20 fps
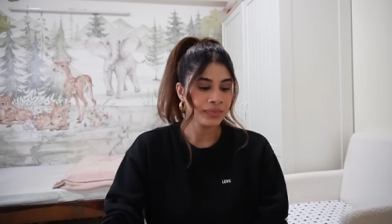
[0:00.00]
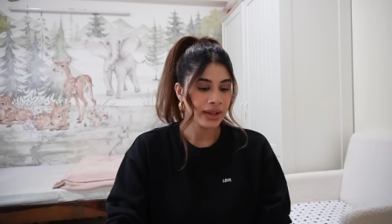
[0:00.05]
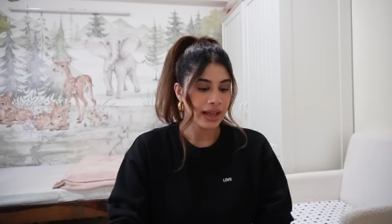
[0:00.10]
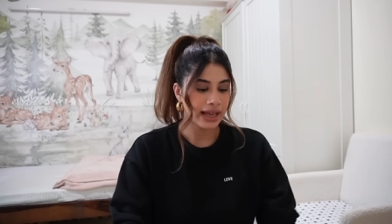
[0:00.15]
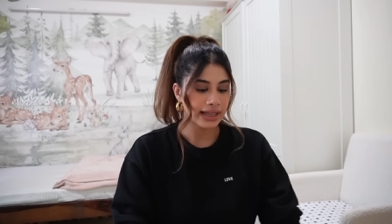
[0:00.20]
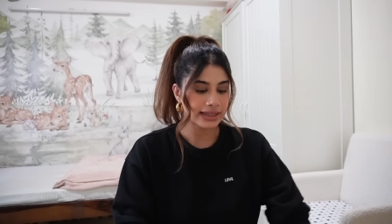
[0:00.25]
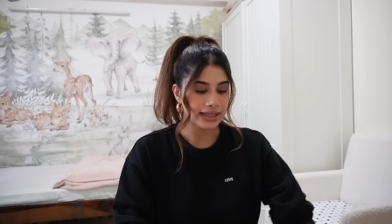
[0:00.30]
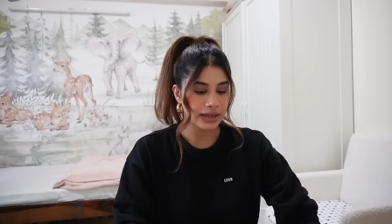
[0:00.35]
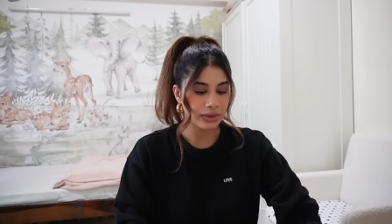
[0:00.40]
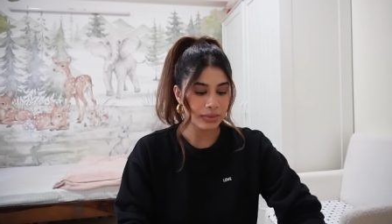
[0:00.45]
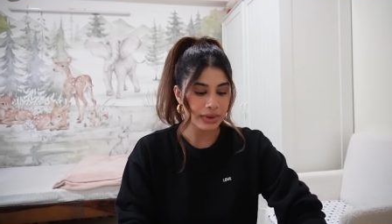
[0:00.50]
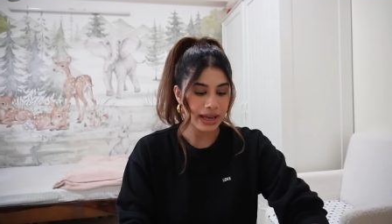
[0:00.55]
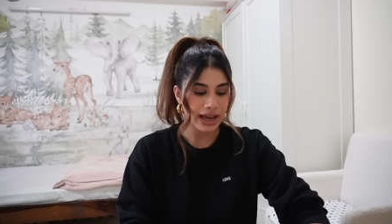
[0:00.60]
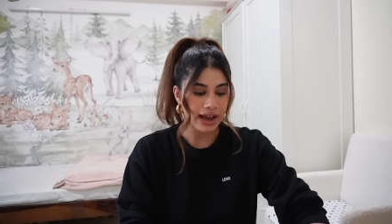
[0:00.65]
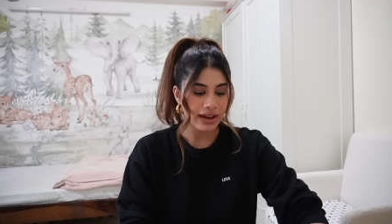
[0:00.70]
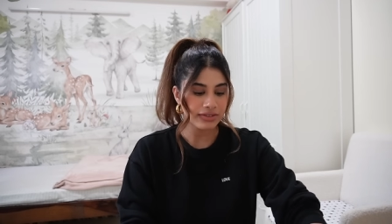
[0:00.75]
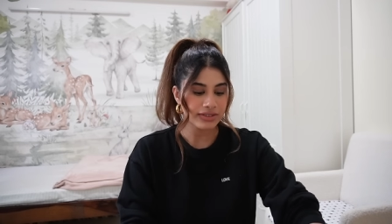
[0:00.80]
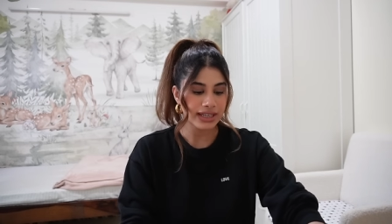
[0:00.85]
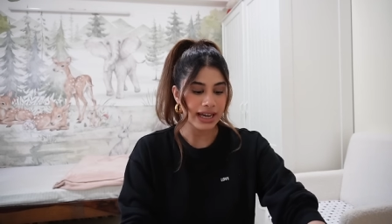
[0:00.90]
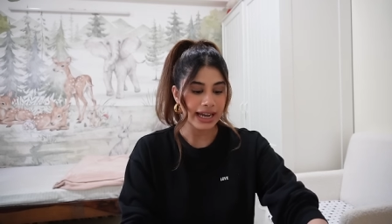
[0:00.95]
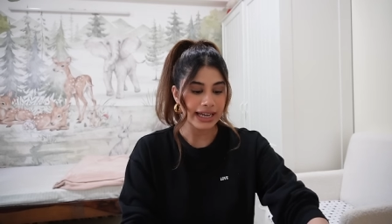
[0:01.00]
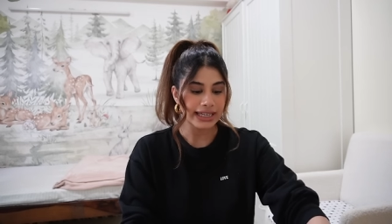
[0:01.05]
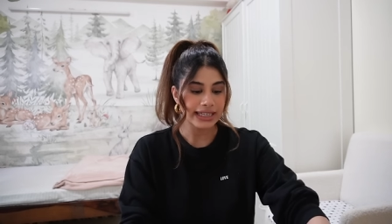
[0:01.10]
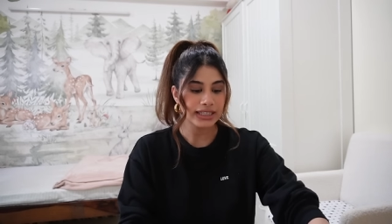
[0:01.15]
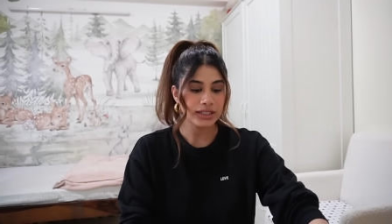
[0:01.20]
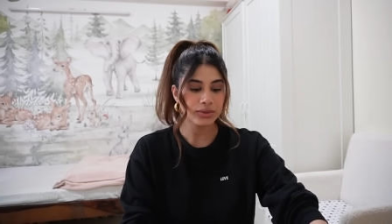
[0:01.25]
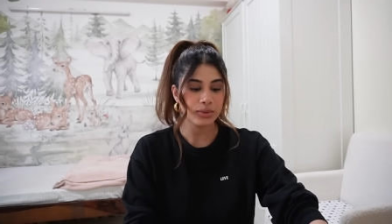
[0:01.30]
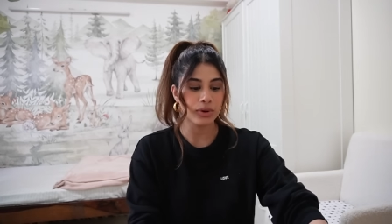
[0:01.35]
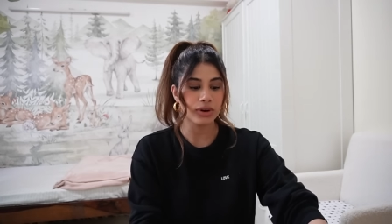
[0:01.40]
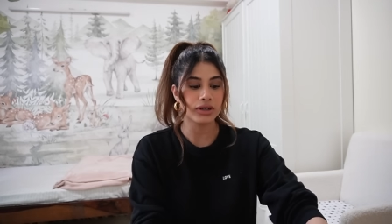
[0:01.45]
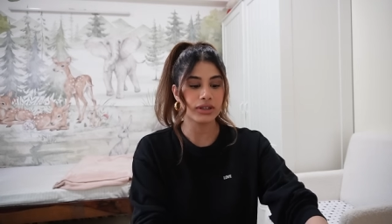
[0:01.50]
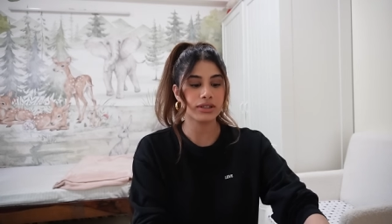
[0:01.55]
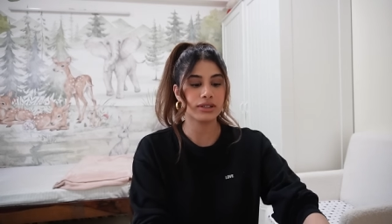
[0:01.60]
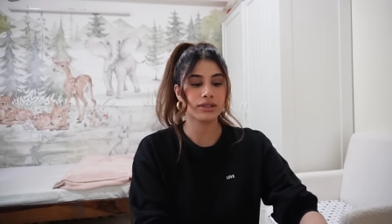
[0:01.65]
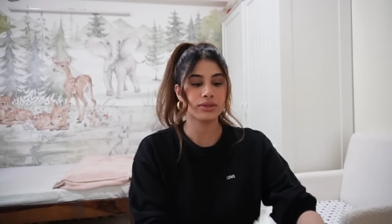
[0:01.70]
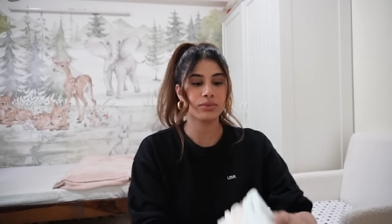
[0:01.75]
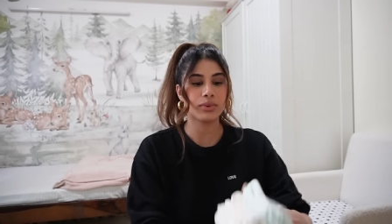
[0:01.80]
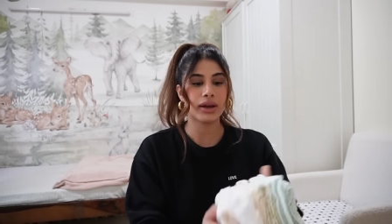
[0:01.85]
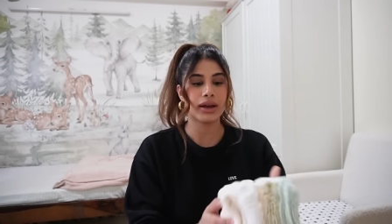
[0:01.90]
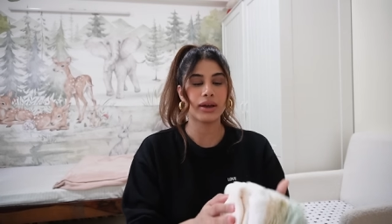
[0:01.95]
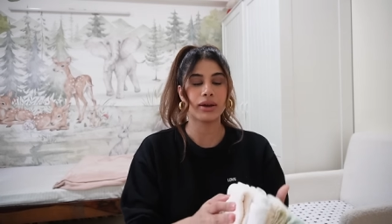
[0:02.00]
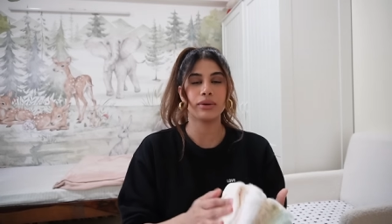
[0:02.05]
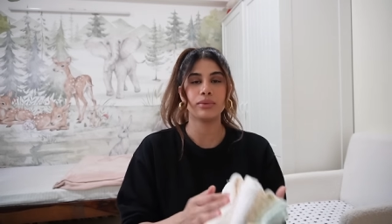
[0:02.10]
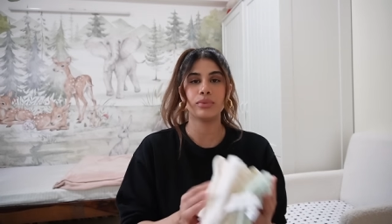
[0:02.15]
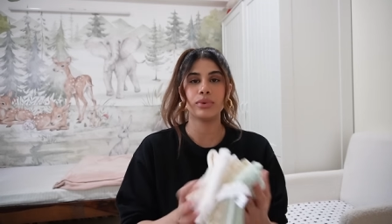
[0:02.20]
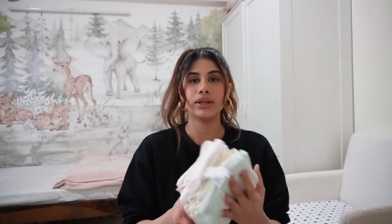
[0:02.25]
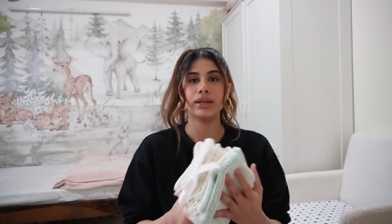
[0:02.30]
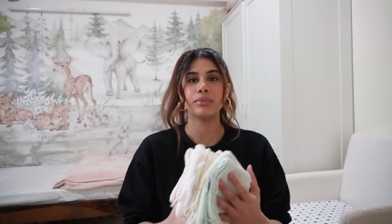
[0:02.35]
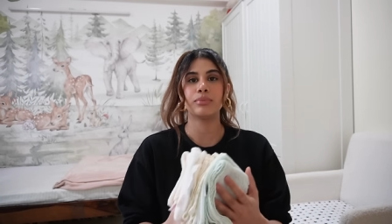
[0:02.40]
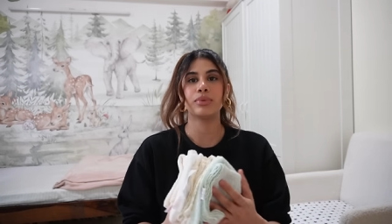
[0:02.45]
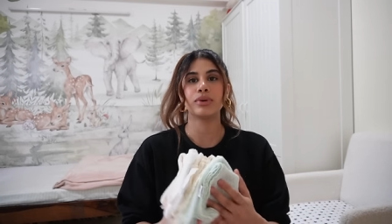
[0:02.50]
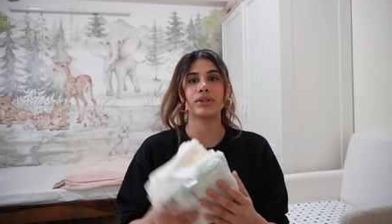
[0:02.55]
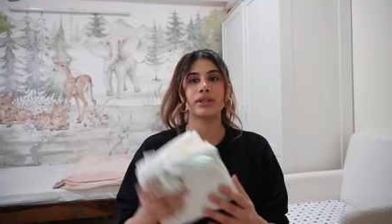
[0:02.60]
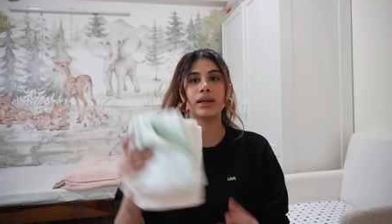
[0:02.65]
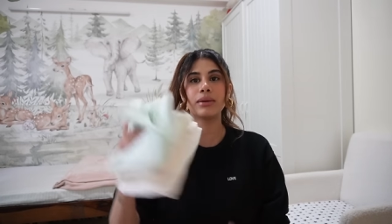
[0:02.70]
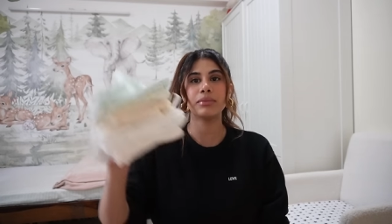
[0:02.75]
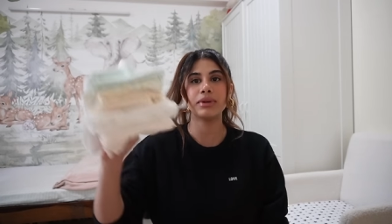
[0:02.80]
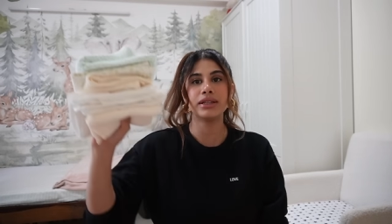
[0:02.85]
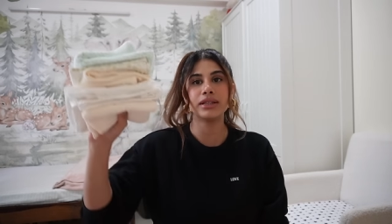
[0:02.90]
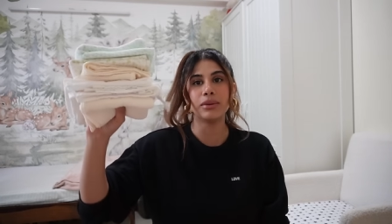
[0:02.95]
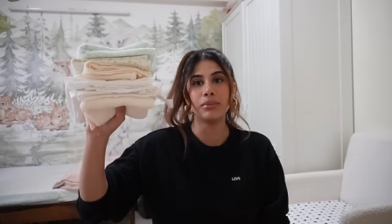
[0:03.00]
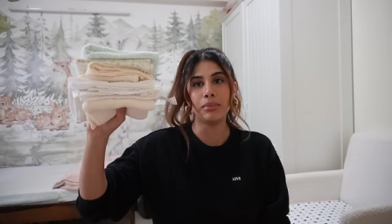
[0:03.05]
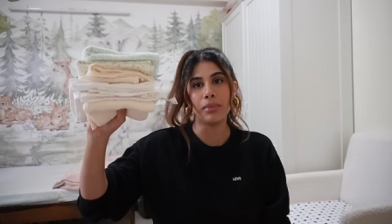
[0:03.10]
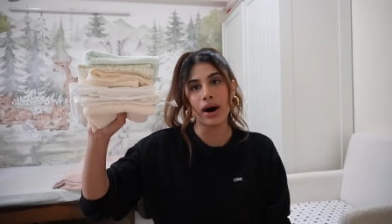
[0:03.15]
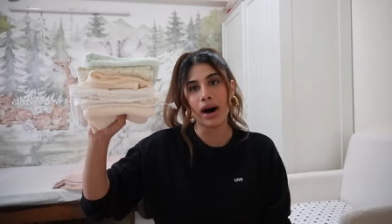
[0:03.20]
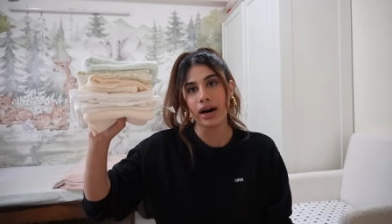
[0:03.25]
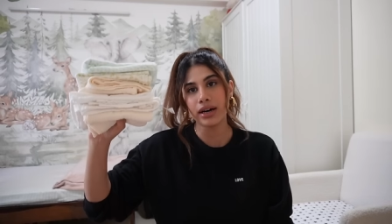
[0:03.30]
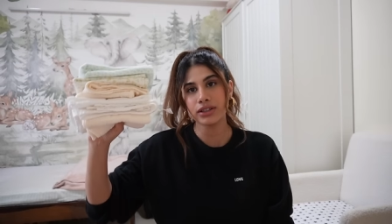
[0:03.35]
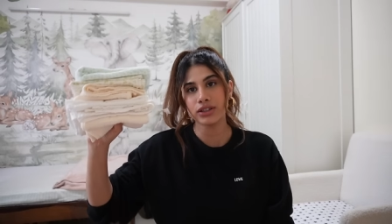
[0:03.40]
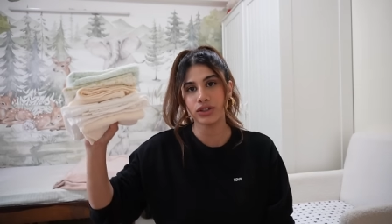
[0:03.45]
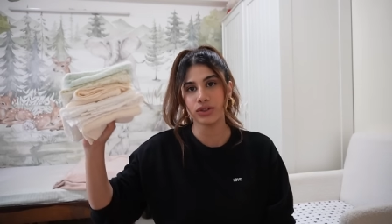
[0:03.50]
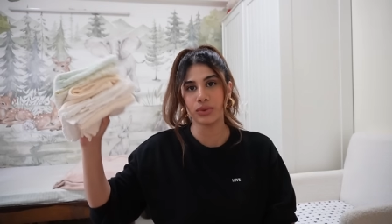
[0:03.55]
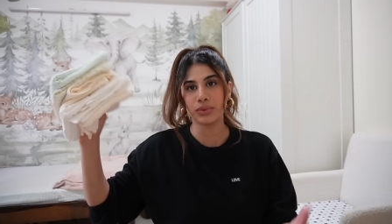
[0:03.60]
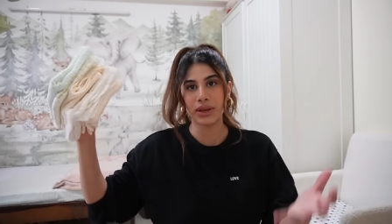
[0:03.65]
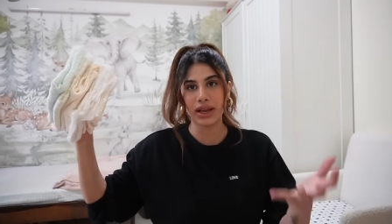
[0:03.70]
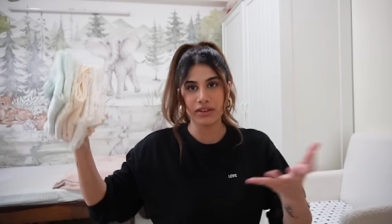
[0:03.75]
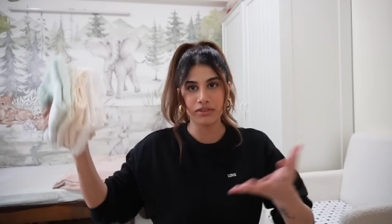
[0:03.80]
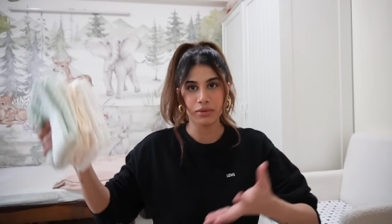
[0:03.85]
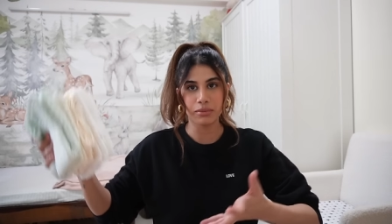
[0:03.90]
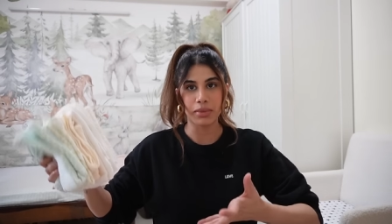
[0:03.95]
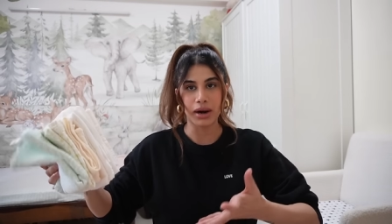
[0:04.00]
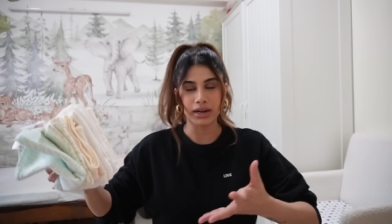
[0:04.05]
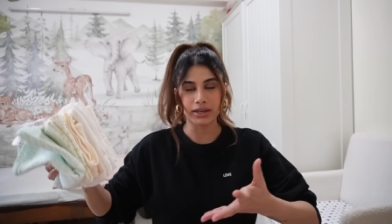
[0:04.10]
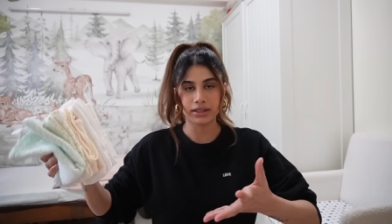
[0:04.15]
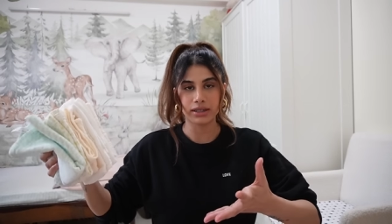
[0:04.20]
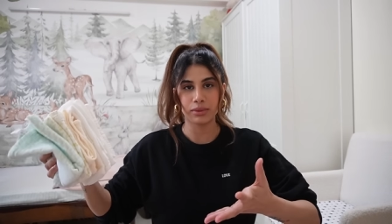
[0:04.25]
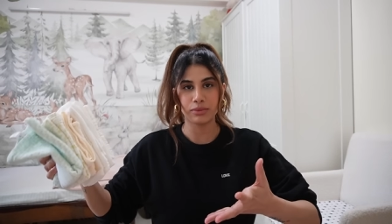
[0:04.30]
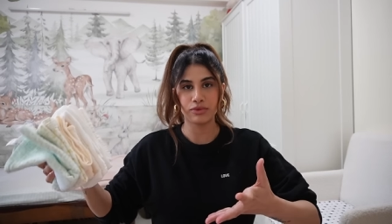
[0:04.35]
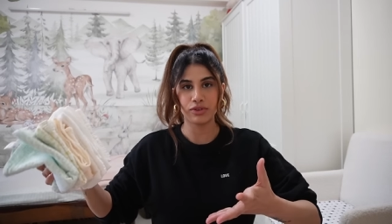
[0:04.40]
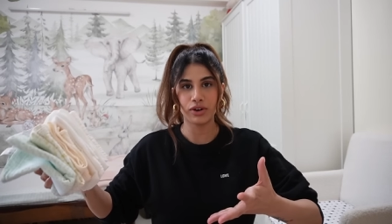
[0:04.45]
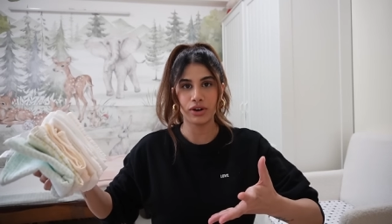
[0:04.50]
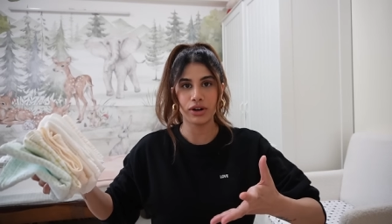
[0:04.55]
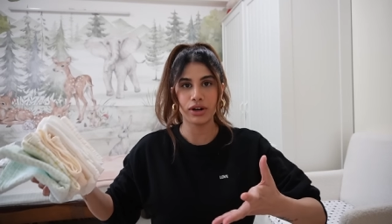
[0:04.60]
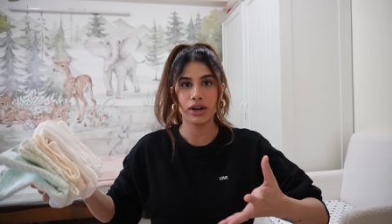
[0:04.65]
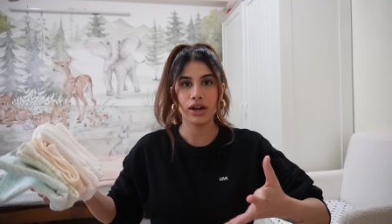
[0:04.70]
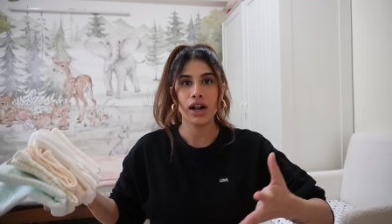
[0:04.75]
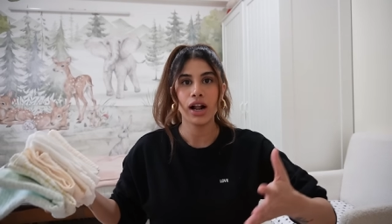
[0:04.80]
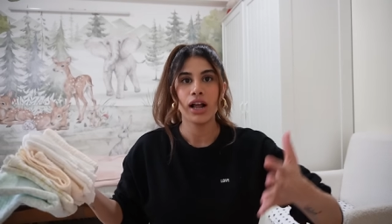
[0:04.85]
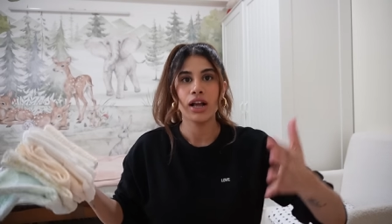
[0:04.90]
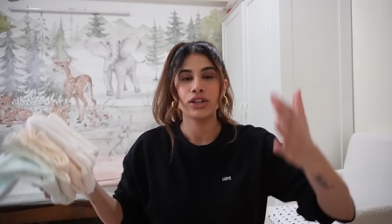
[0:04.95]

and then we have tiny swaddles where we put them in the bath so we have a bathtub for her